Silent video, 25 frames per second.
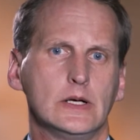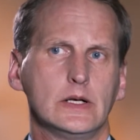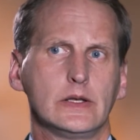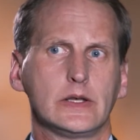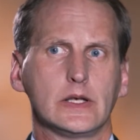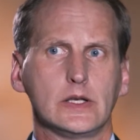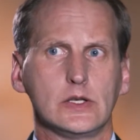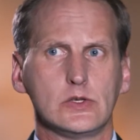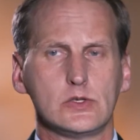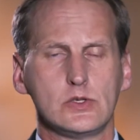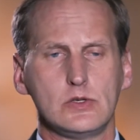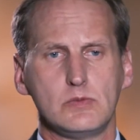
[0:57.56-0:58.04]

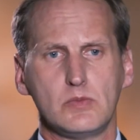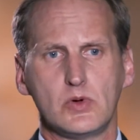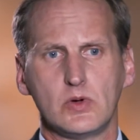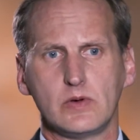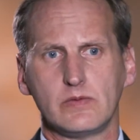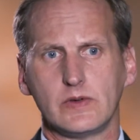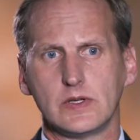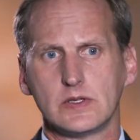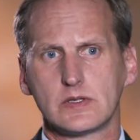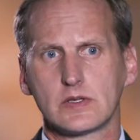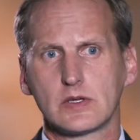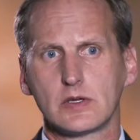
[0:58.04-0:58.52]
Then as you
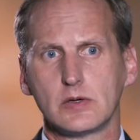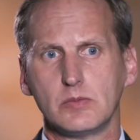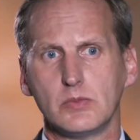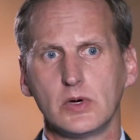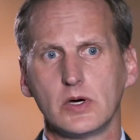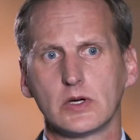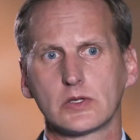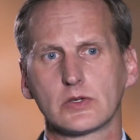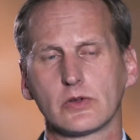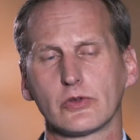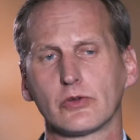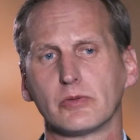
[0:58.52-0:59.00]
move into
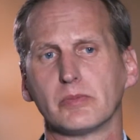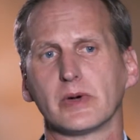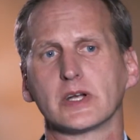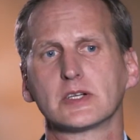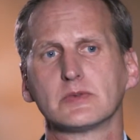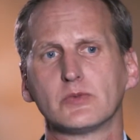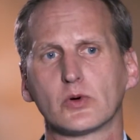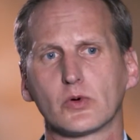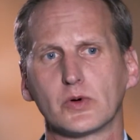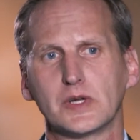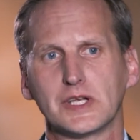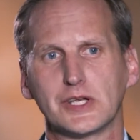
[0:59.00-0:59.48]
commercial, there are
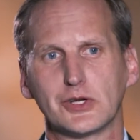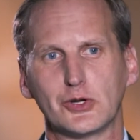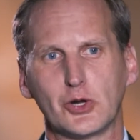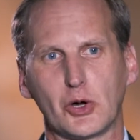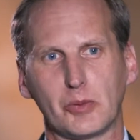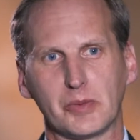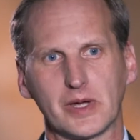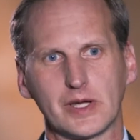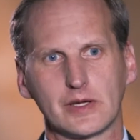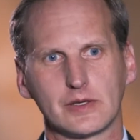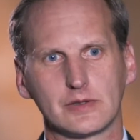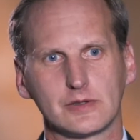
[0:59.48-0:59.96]
much more
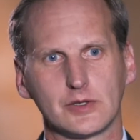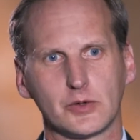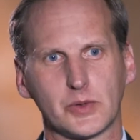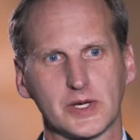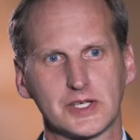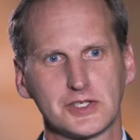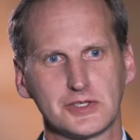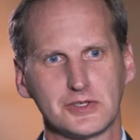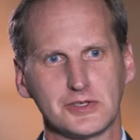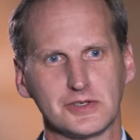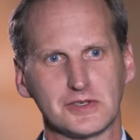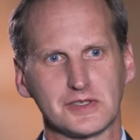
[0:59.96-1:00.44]
economic
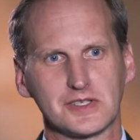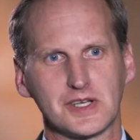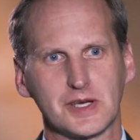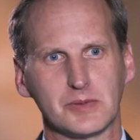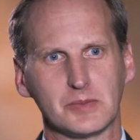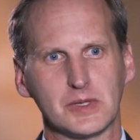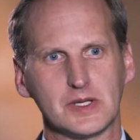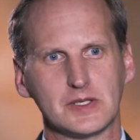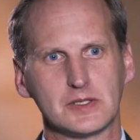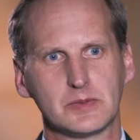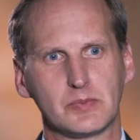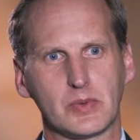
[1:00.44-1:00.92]
questions
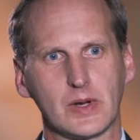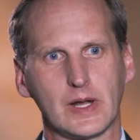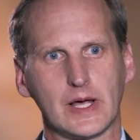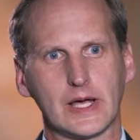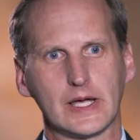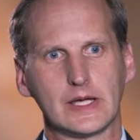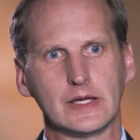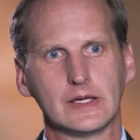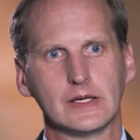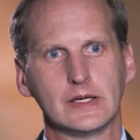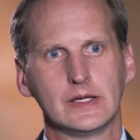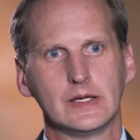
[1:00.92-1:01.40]
come into play.